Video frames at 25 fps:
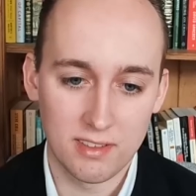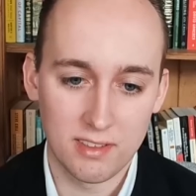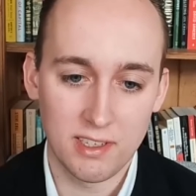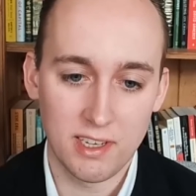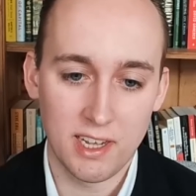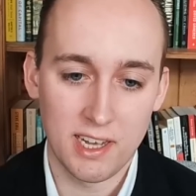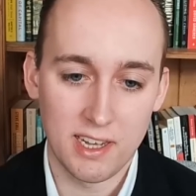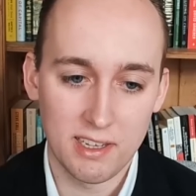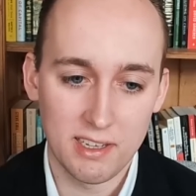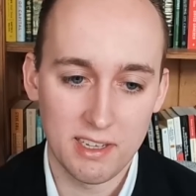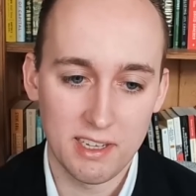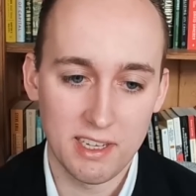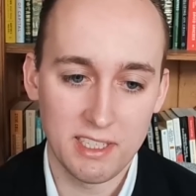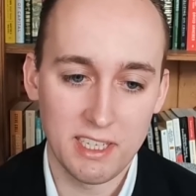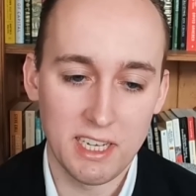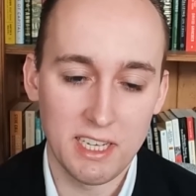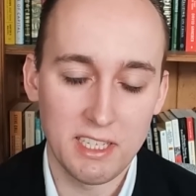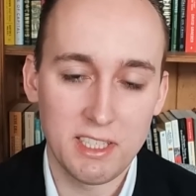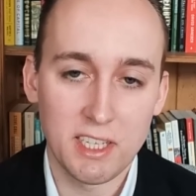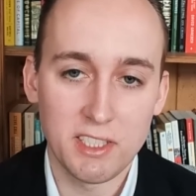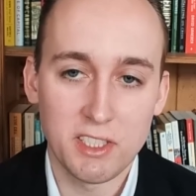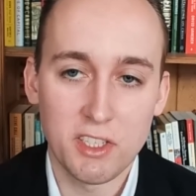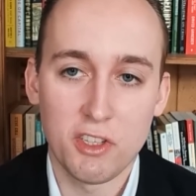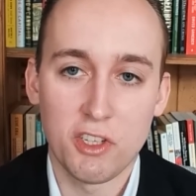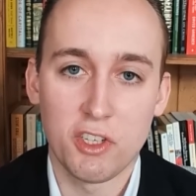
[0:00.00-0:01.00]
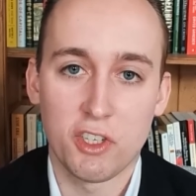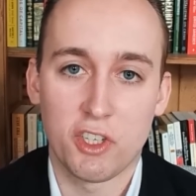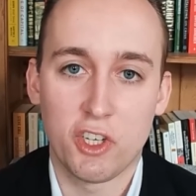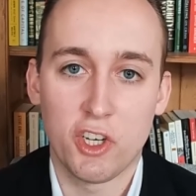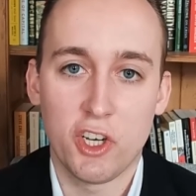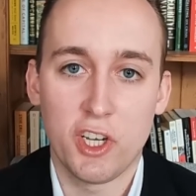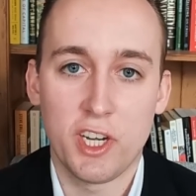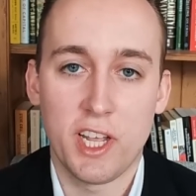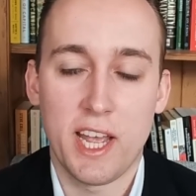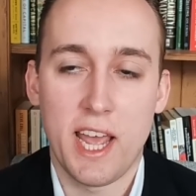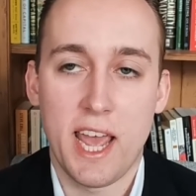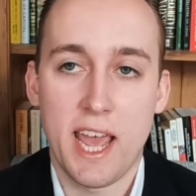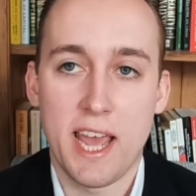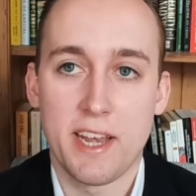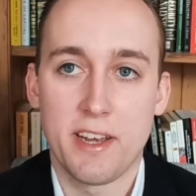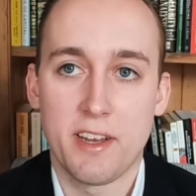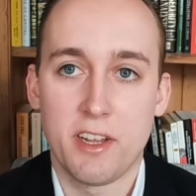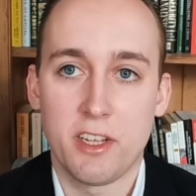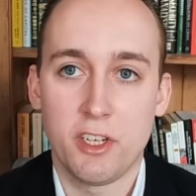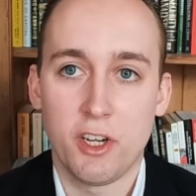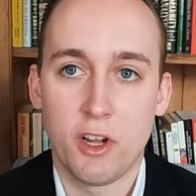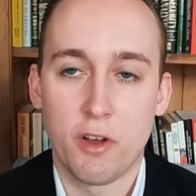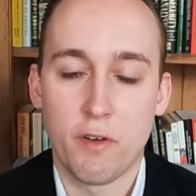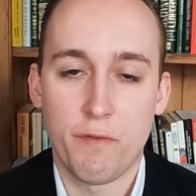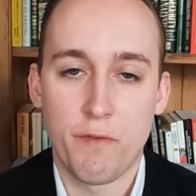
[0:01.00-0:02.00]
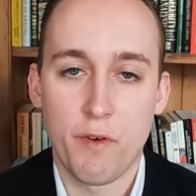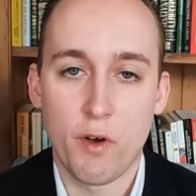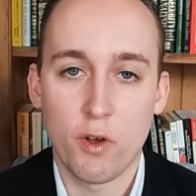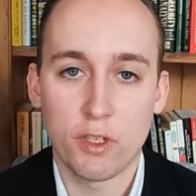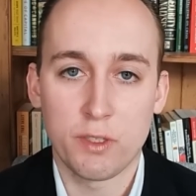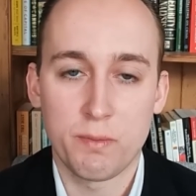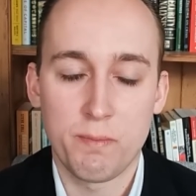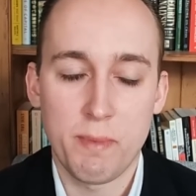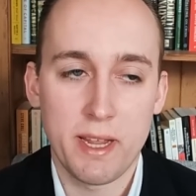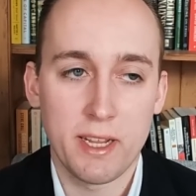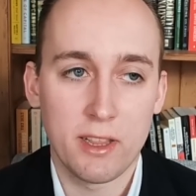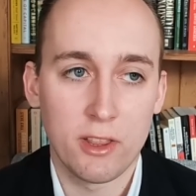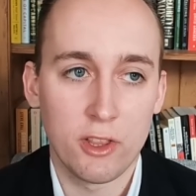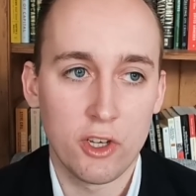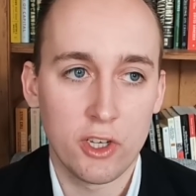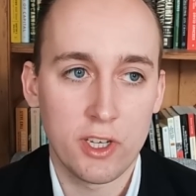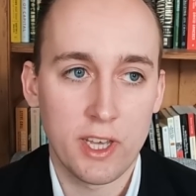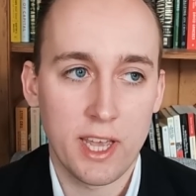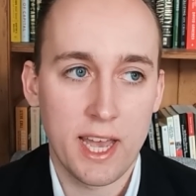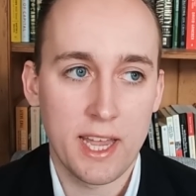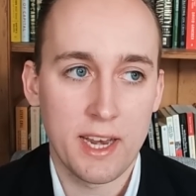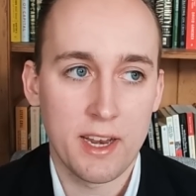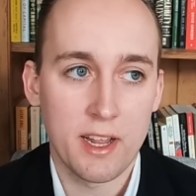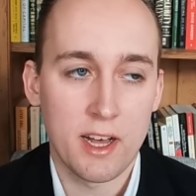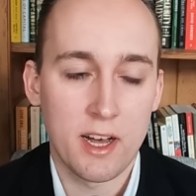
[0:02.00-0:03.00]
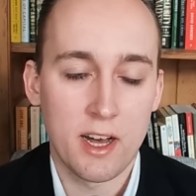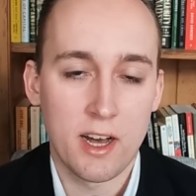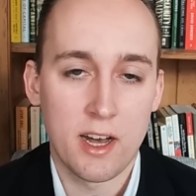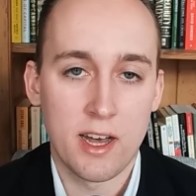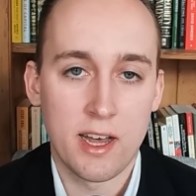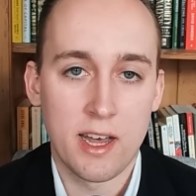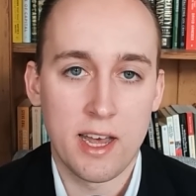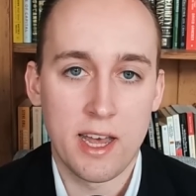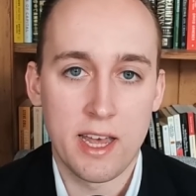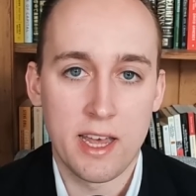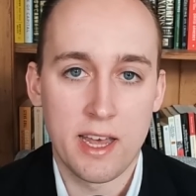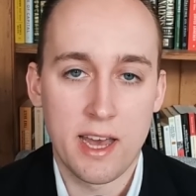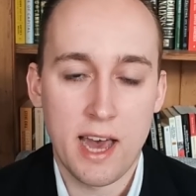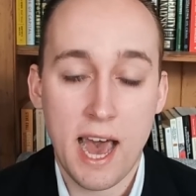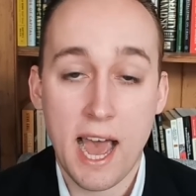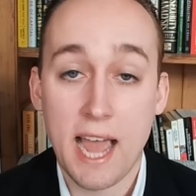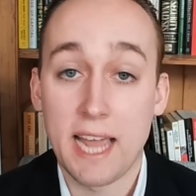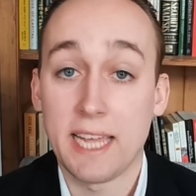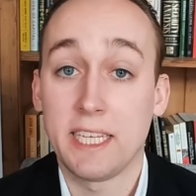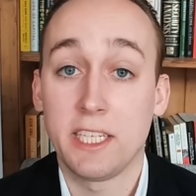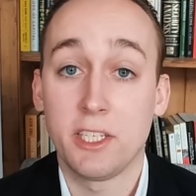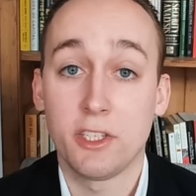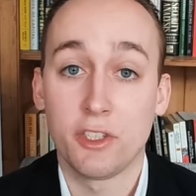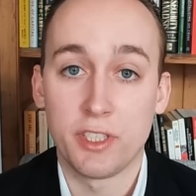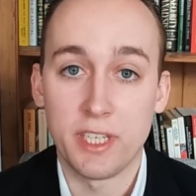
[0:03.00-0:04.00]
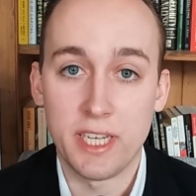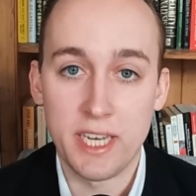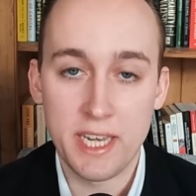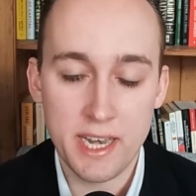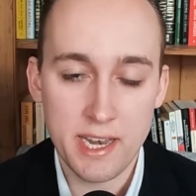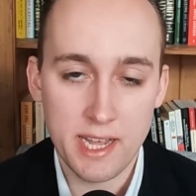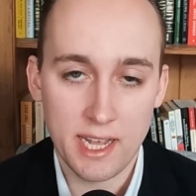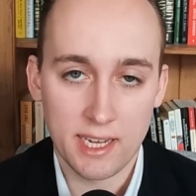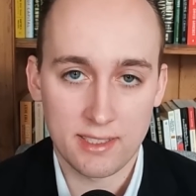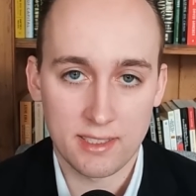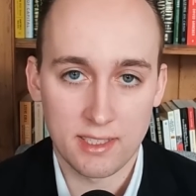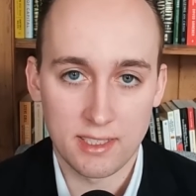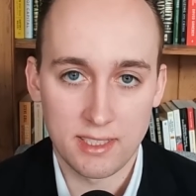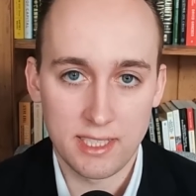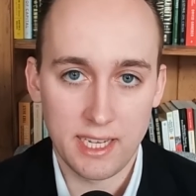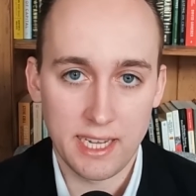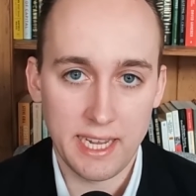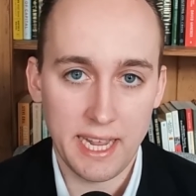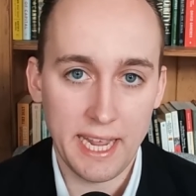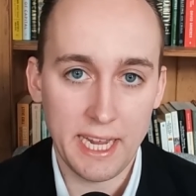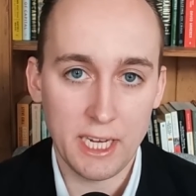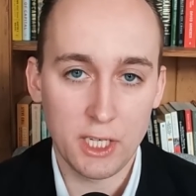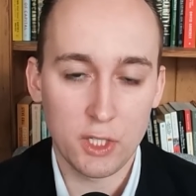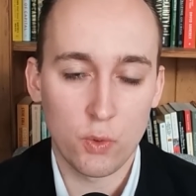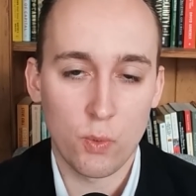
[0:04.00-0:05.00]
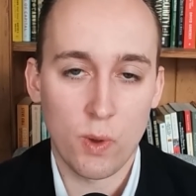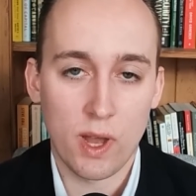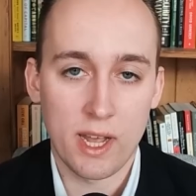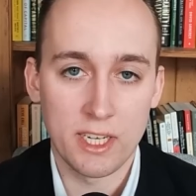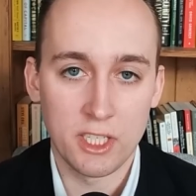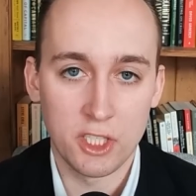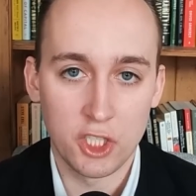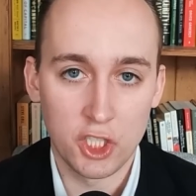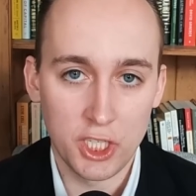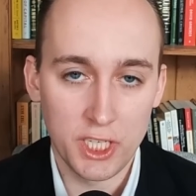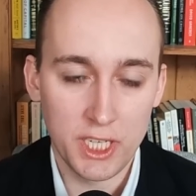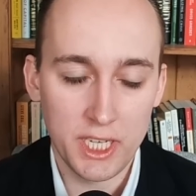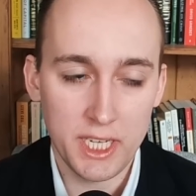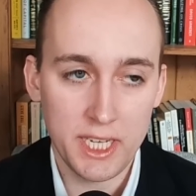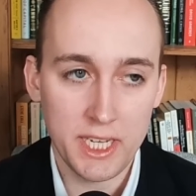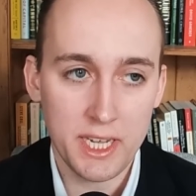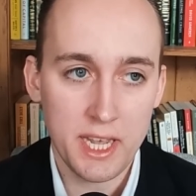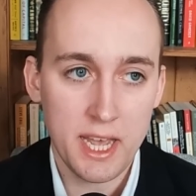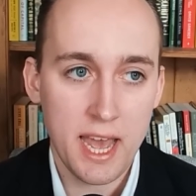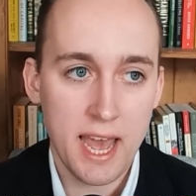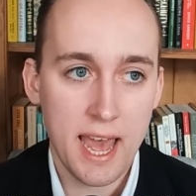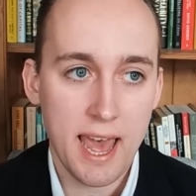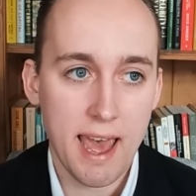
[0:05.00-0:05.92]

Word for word: Yeah, it, it doesn't look good. And, you know, folks may look at uh, a high yield index, let's say HYG,